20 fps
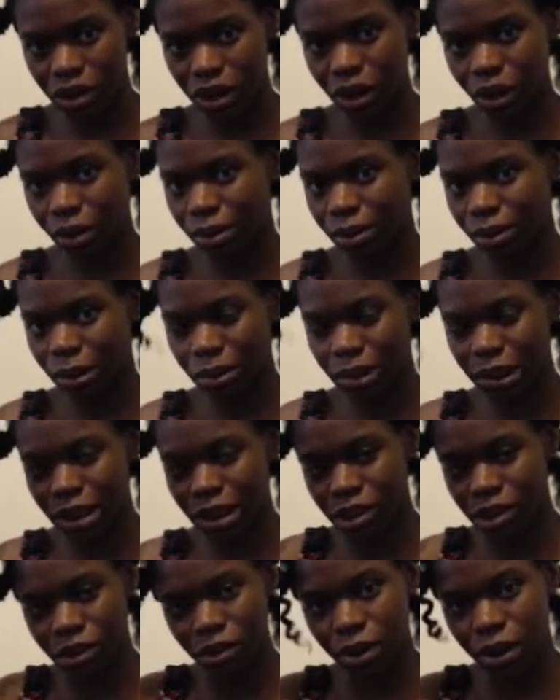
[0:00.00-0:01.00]
I'll probably
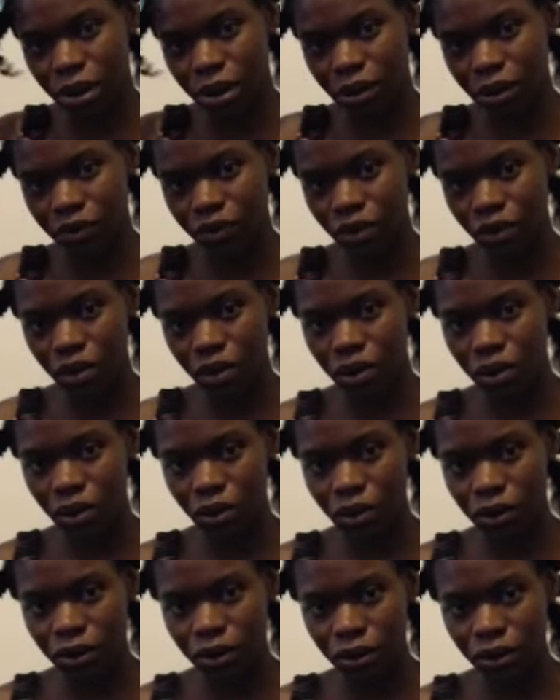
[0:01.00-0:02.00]
do another
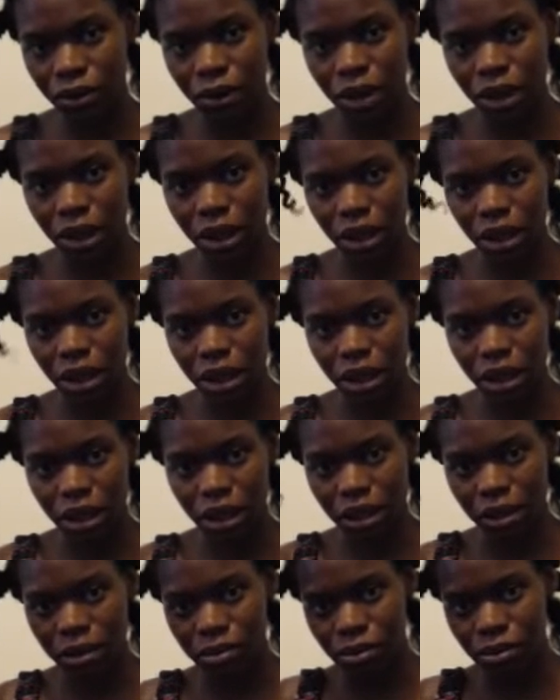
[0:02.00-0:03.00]
tutorial
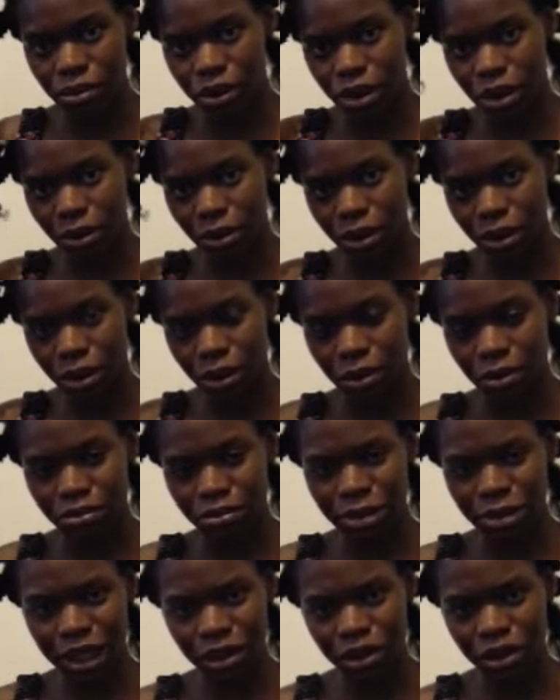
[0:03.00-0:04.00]
um, showing you
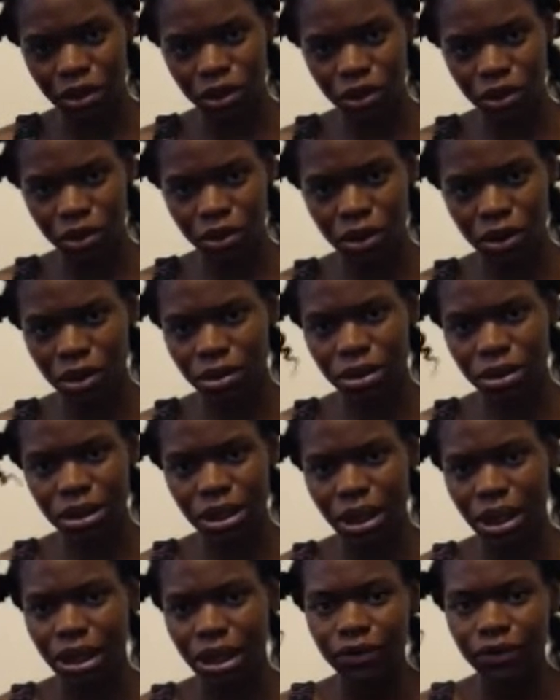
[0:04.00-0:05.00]
a bantu knot,
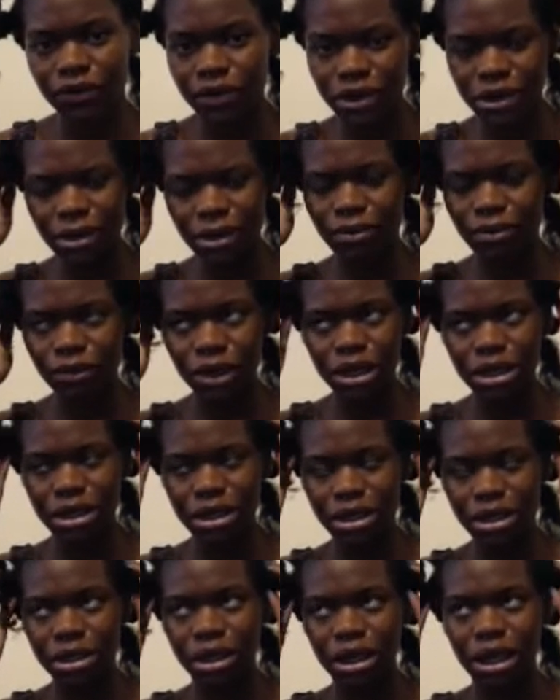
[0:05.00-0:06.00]
for some
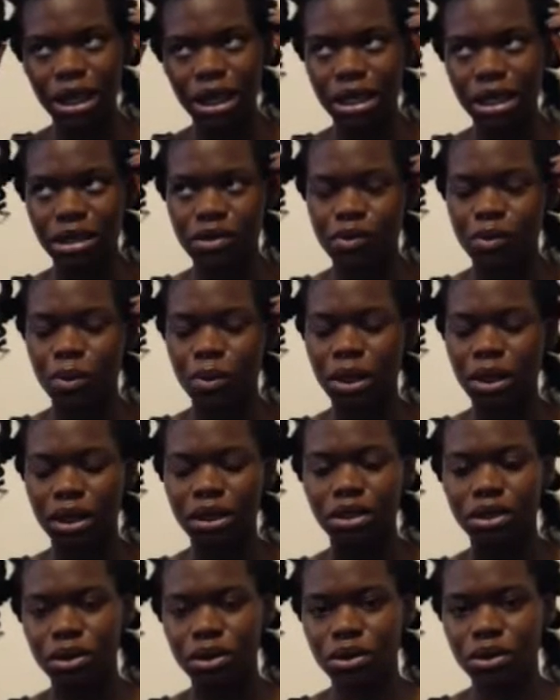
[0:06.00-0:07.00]
reason, I guess when I
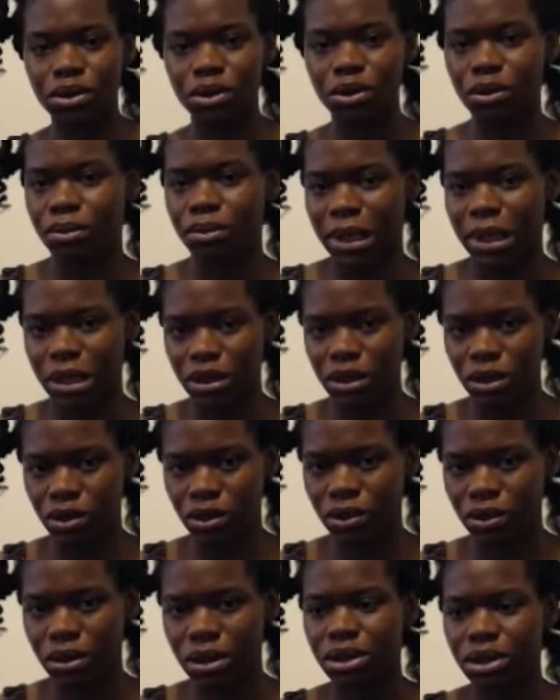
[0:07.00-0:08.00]
do do a bantu
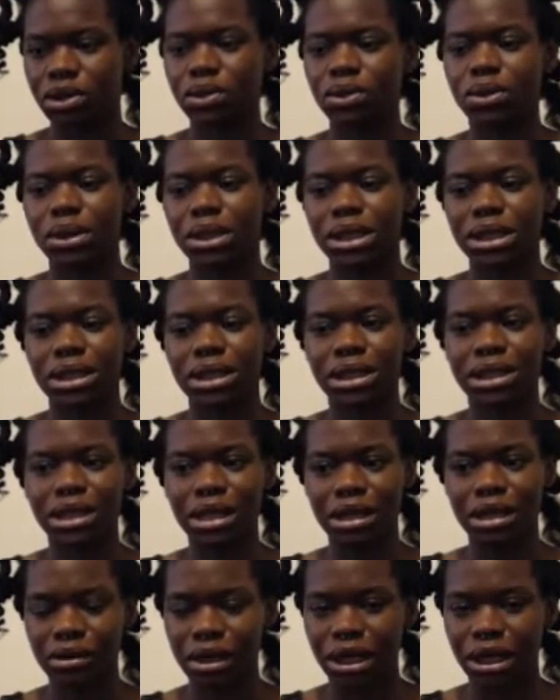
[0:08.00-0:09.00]
knot, it's not
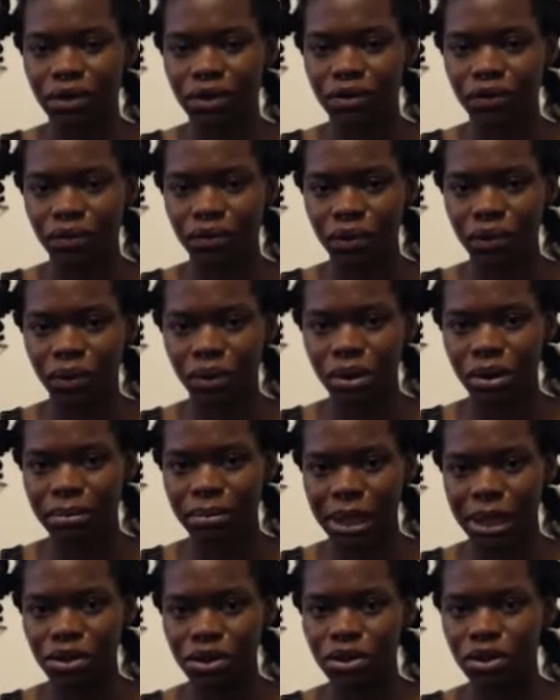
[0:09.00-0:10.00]
necessarily for the
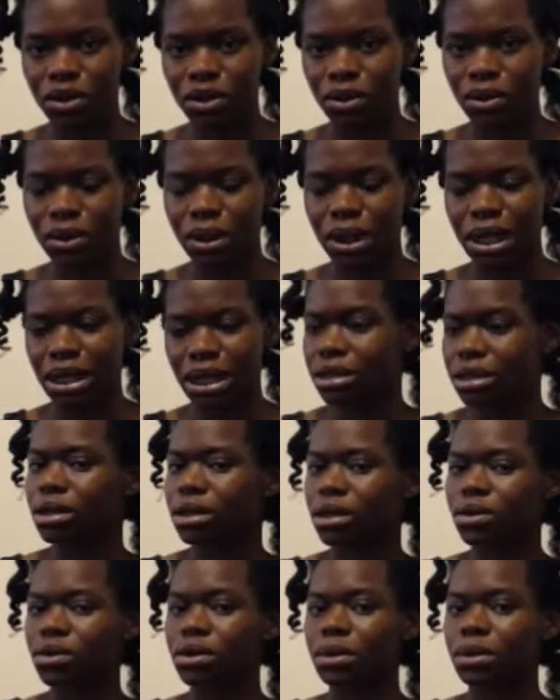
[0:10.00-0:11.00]
bantu knot
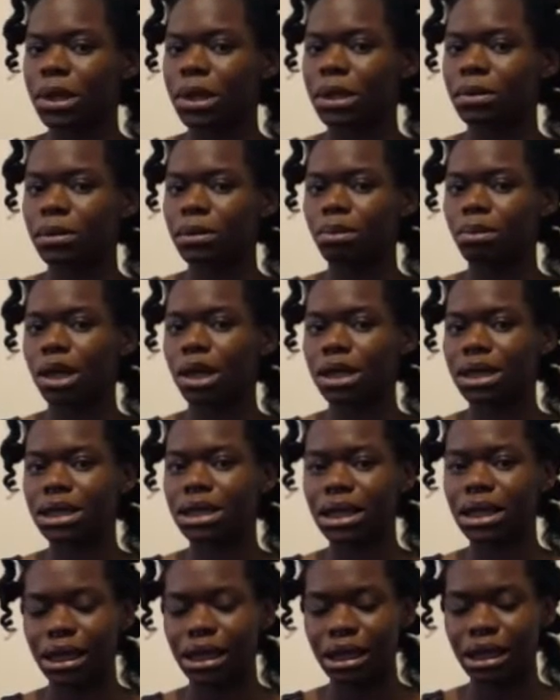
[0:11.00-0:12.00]
hairstyle, so maybe my
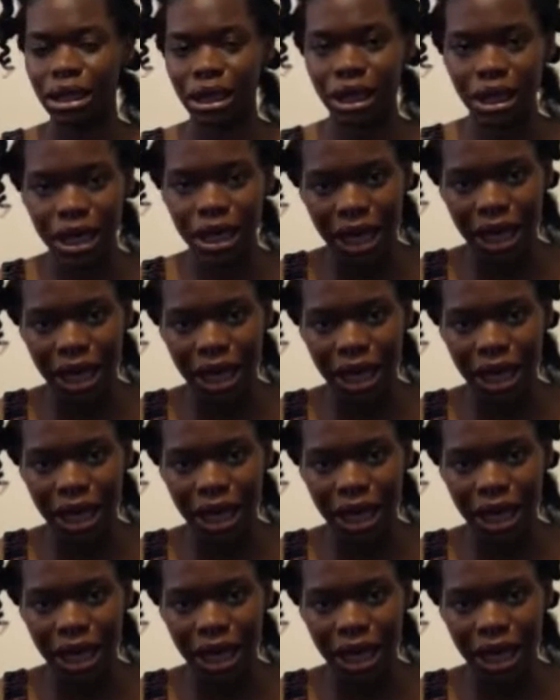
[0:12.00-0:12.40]
technique